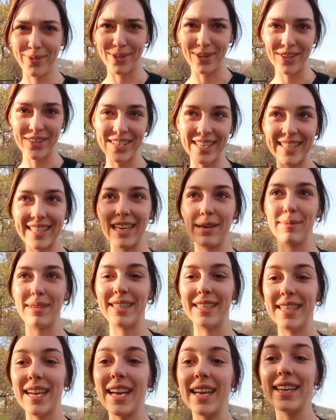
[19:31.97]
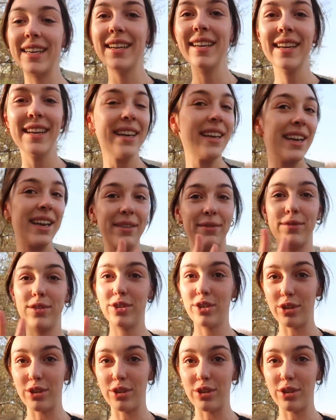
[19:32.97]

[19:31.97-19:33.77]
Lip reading: first exam is done.